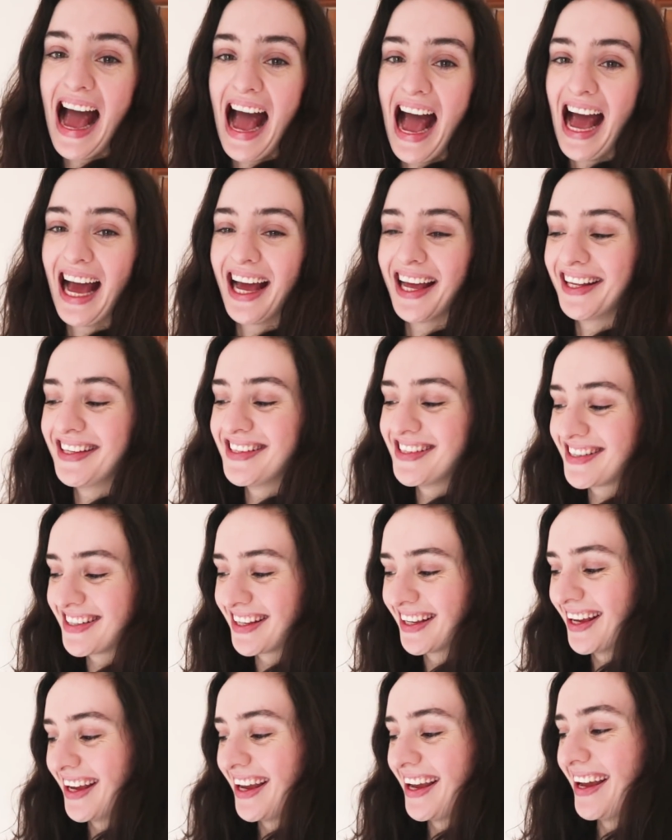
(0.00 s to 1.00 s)

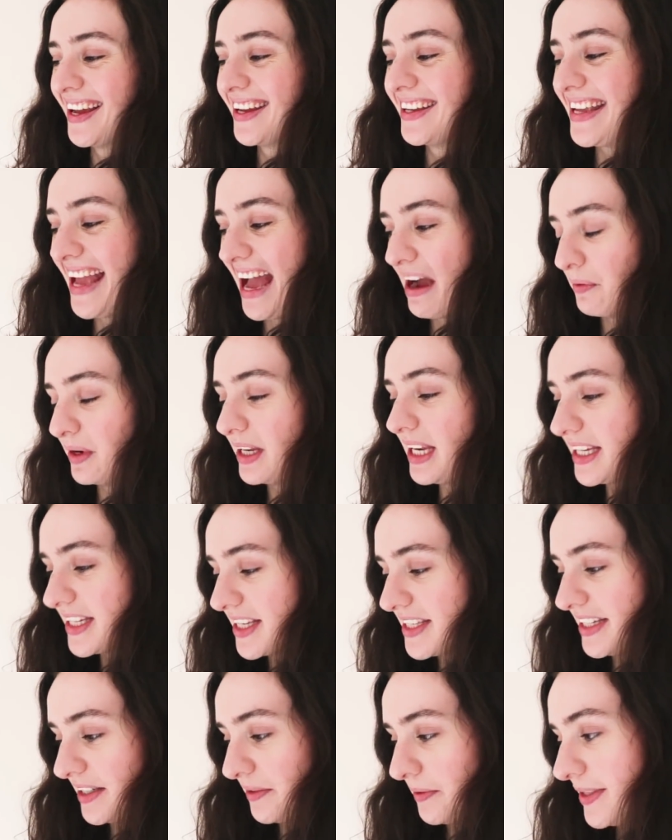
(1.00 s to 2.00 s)
And yeah, we need
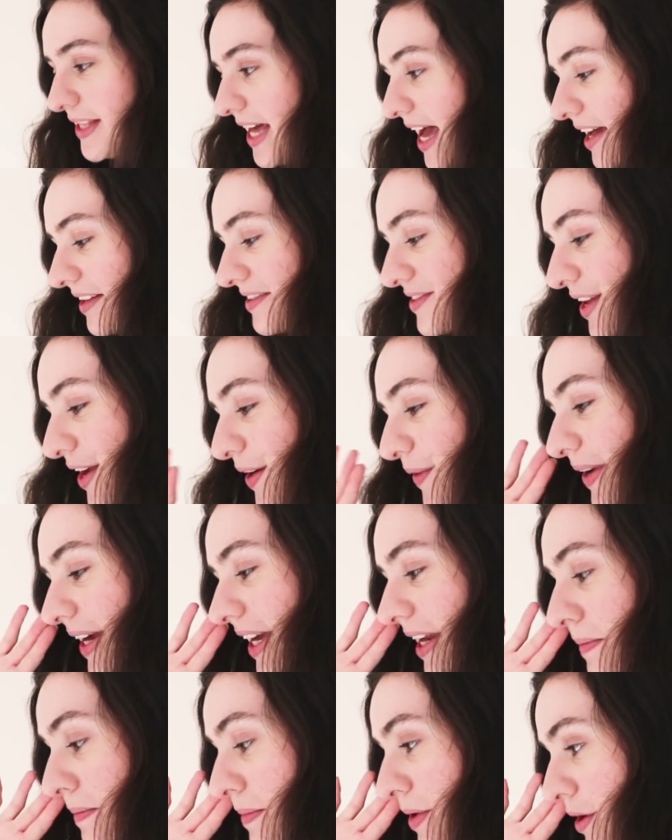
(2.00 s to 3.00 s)
to deal with that. So we're
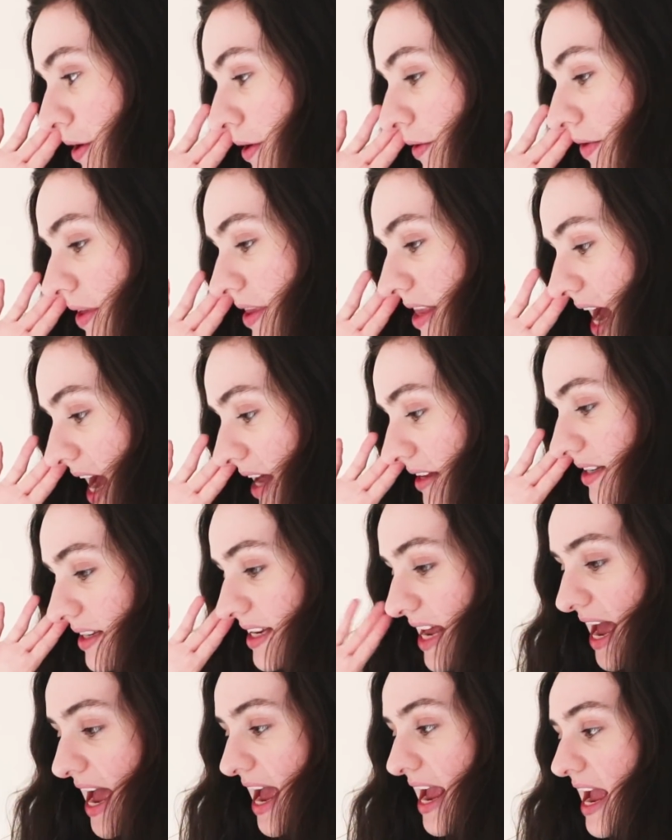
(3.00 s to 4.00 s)
gonna move that
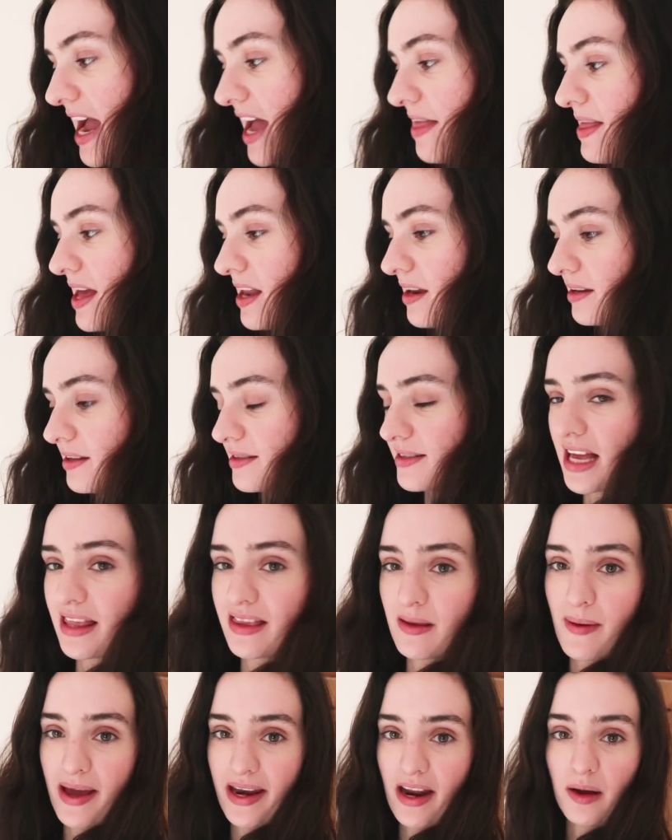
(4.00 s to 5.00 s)
today and then set
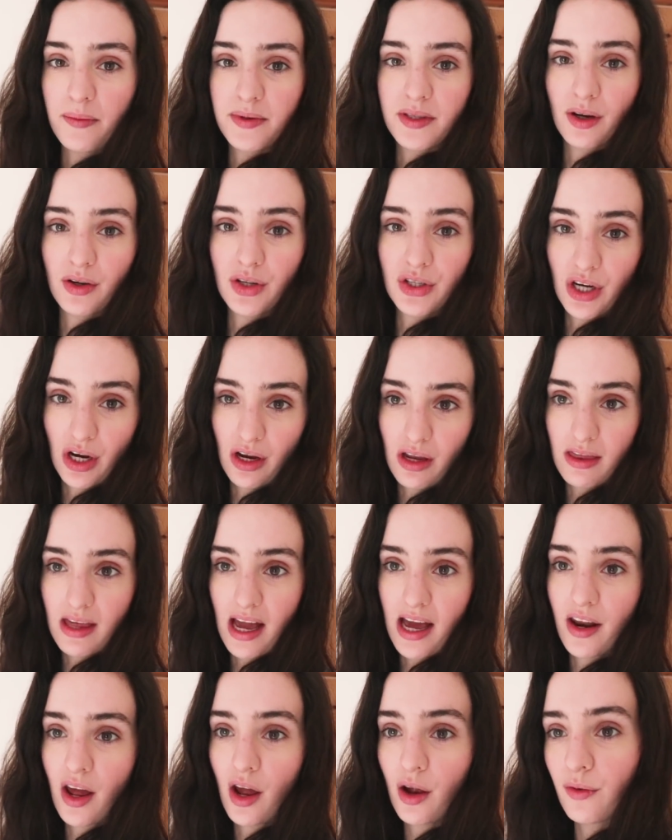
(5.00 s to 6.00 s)
the bed up. So I'll show you
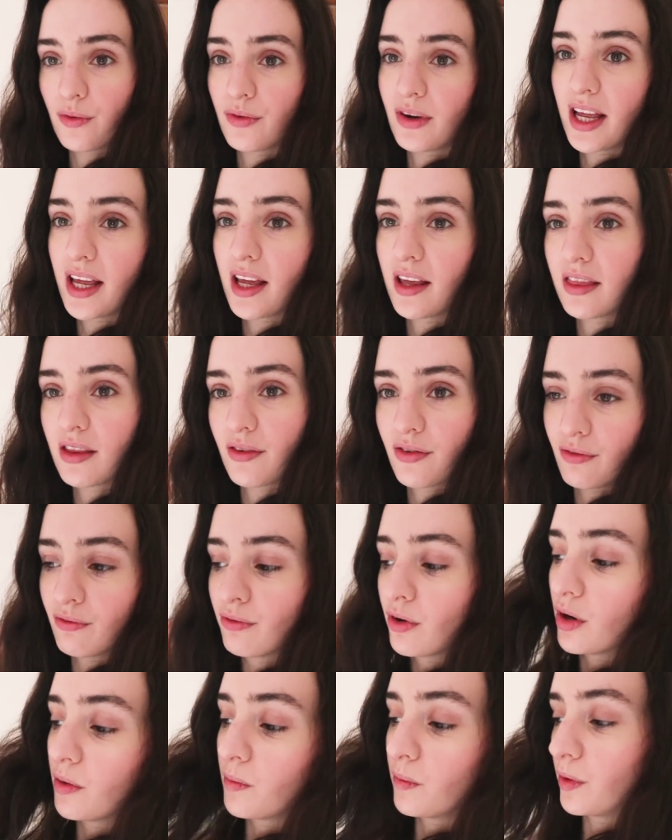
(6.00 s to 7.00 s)
that, and hopefully the
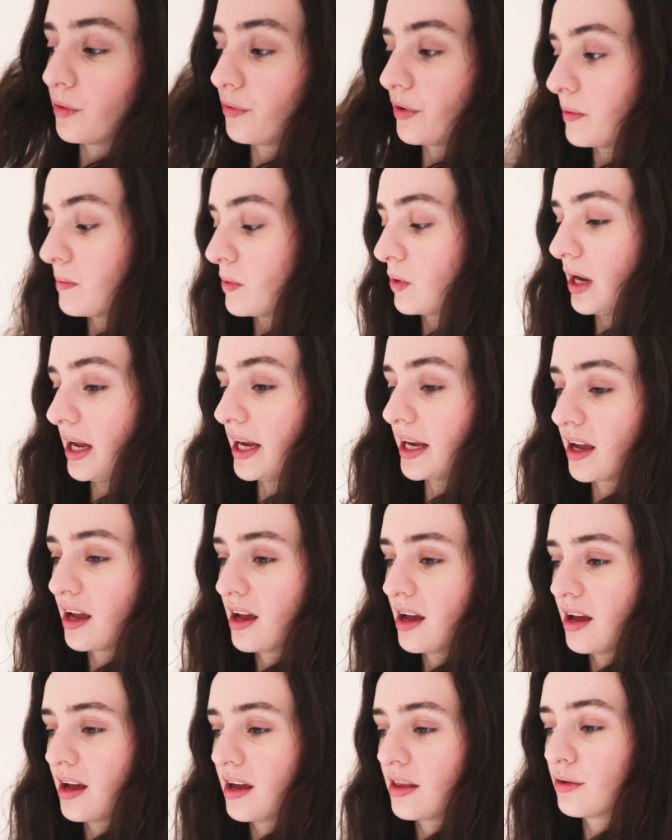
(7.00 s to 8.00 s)
rooms will feel more like
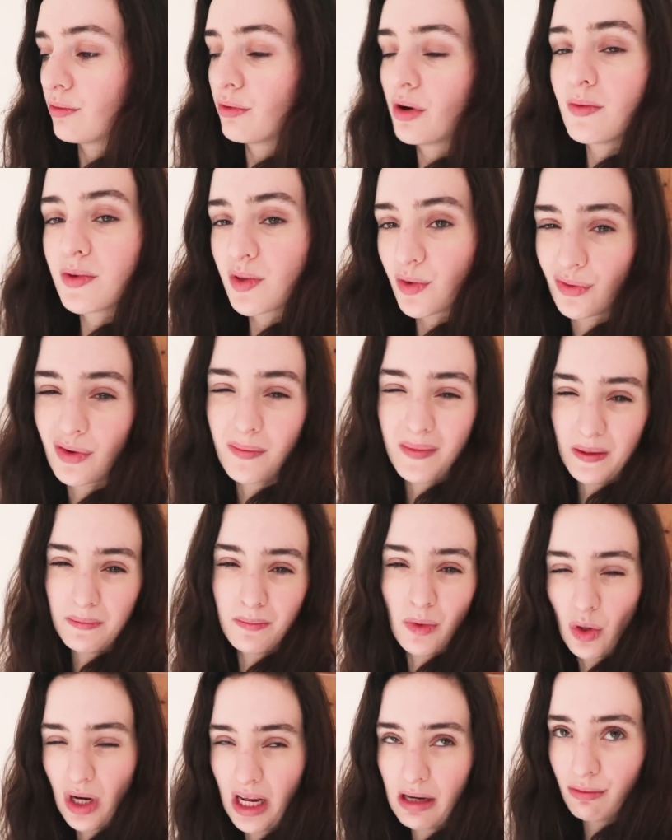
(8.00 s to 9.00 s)

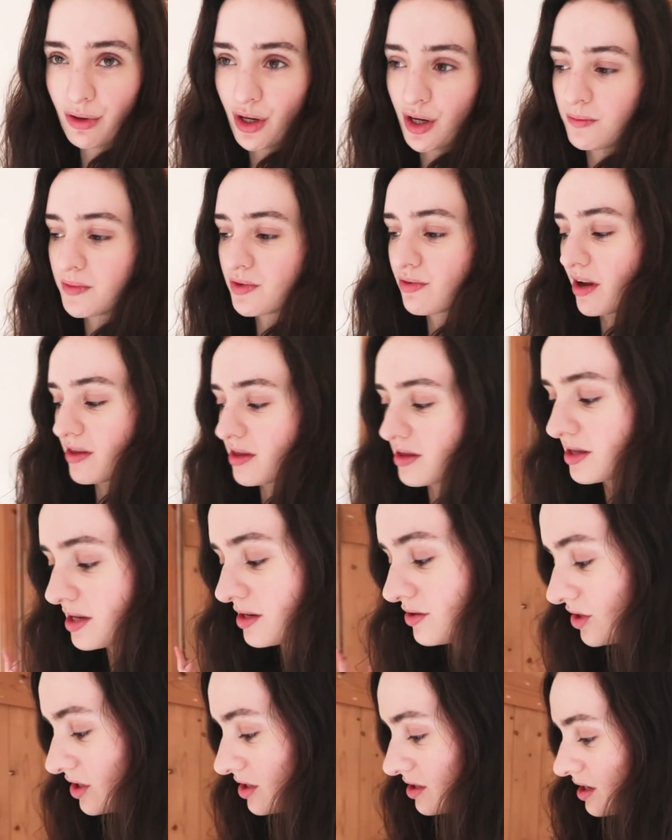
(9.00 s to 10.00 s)
rooms rather
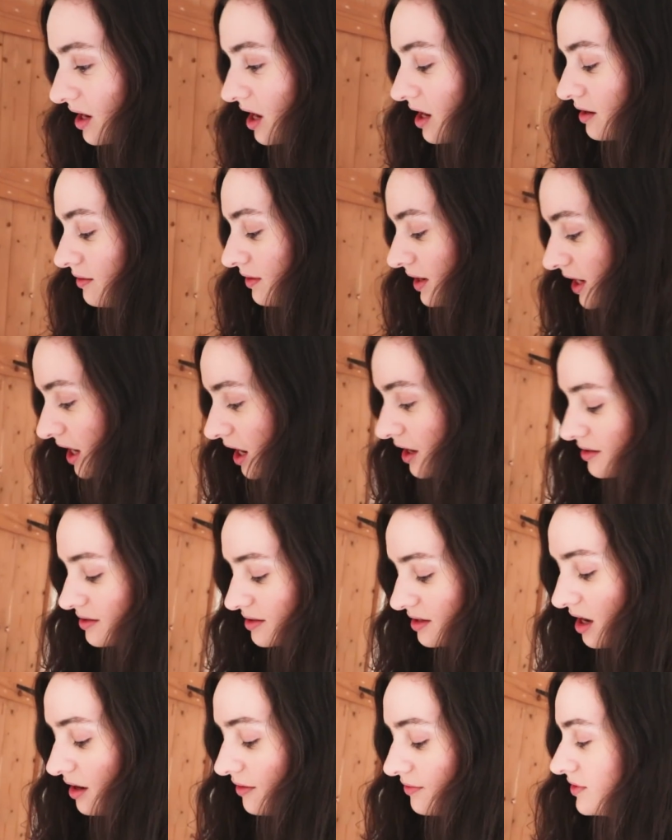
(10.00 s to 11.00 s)
than just kind of like our
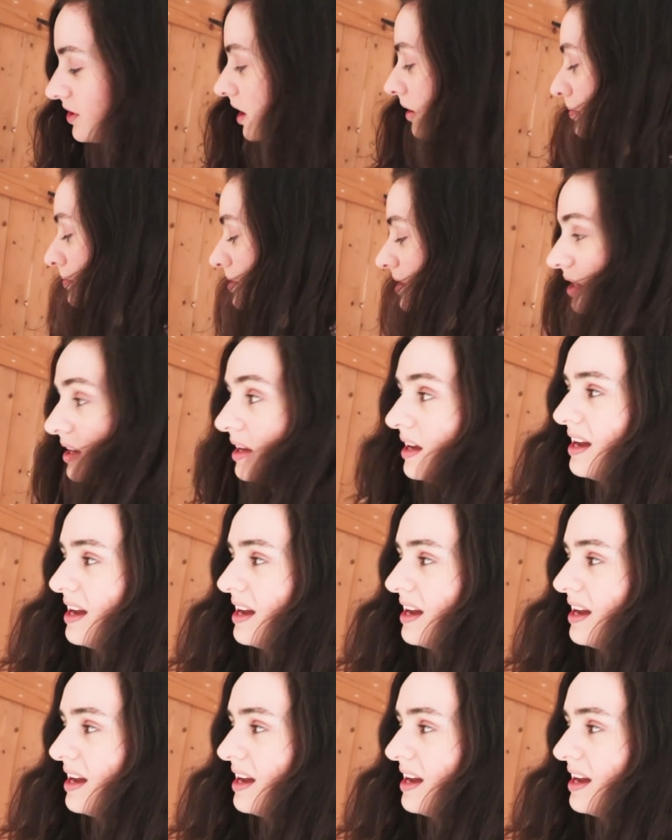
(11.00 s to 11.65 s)
stuff dumped.